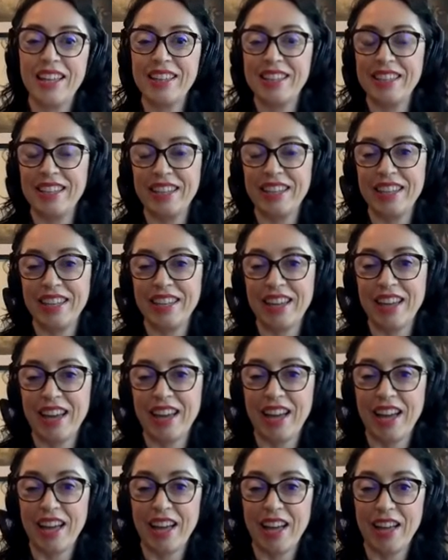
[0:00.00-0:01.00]
the
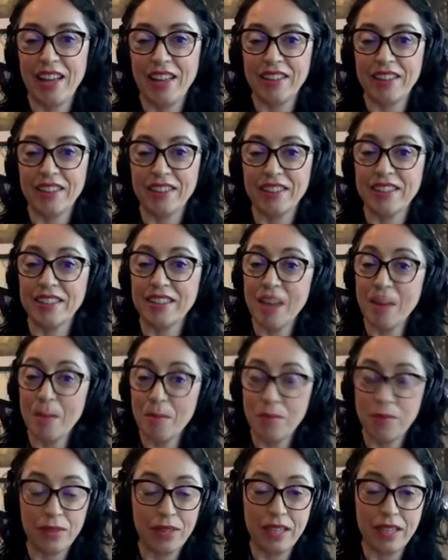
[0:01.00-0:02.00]
uh, the
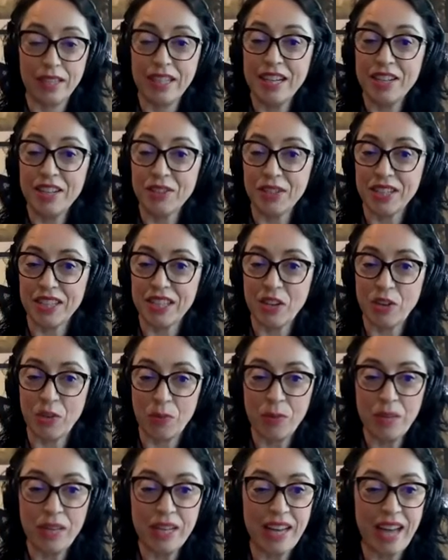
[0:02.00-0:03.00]
temple, the theater in
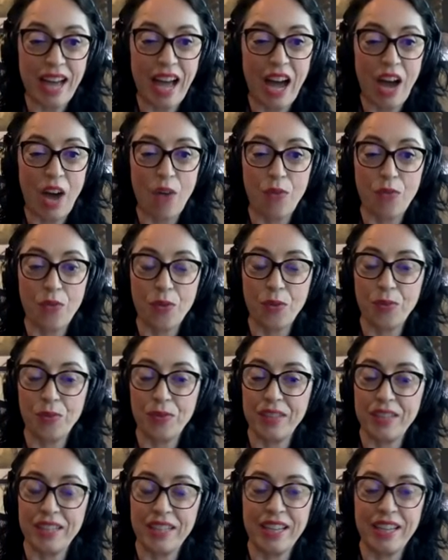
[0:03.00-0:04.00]
Taormina, or from
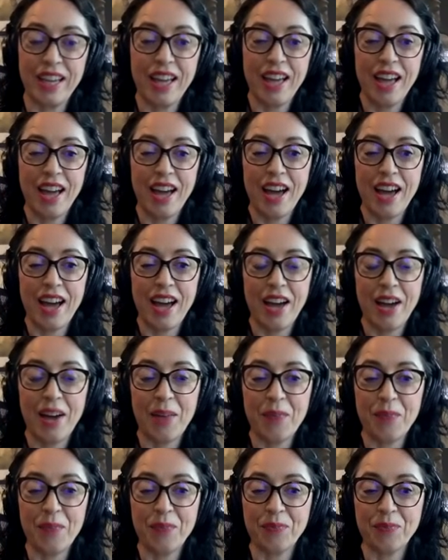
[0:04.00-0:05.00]
the
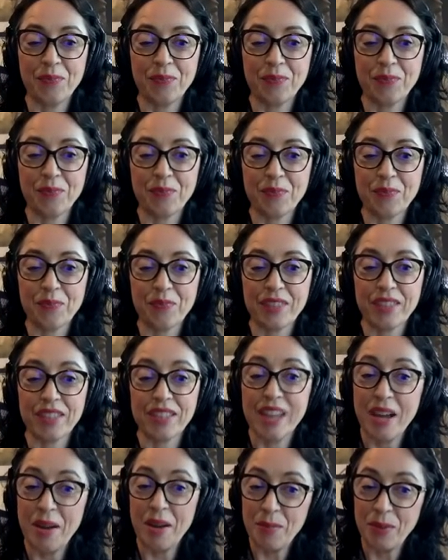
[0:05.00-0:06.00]
um, the
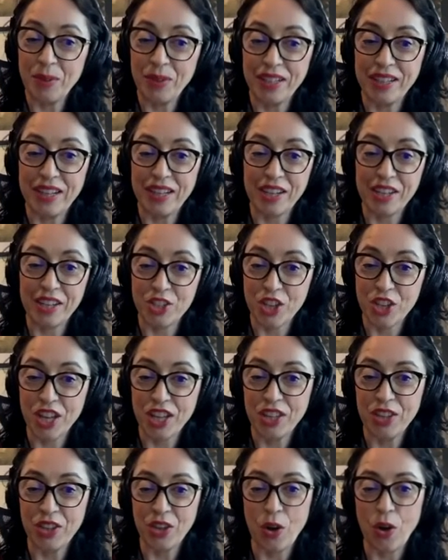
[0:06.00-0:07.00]
temple in
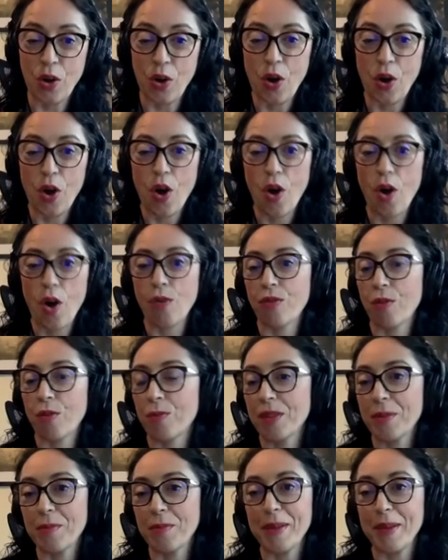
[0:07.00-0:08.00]
Agrigento, or
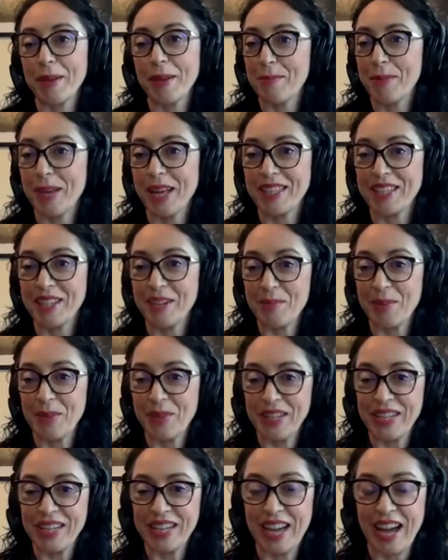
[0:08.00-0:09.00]
from the Piazza
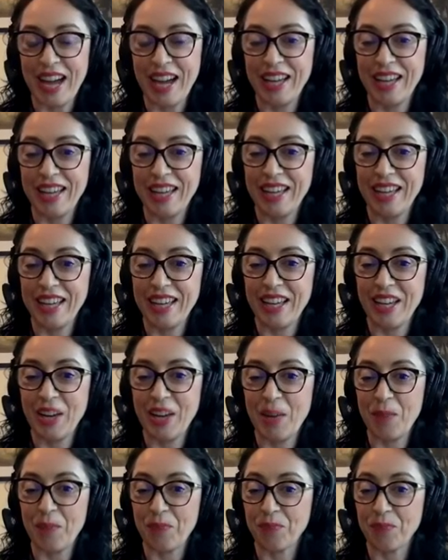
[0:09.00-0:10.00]
Marina Uh,
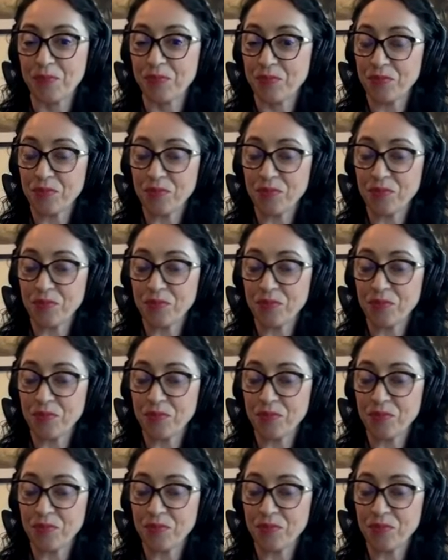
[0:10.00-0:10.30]
um,